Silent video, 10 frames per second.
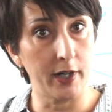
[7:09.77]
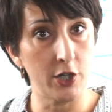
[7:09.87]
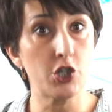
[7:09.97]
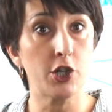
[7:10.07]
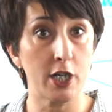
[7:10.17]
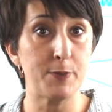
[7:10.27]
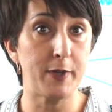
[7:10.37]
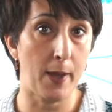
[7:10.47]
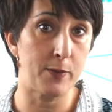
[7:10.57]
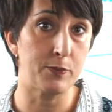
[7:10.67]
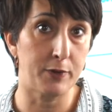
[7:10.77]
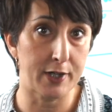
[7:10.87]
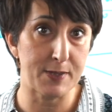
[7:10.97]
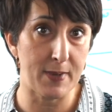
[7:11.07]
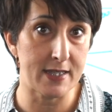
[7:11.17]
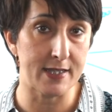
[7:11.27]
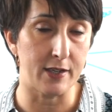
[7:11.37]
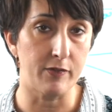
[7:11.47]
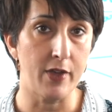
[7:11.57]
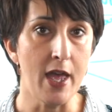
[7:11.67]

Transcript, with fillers: insurance becomes more expensive.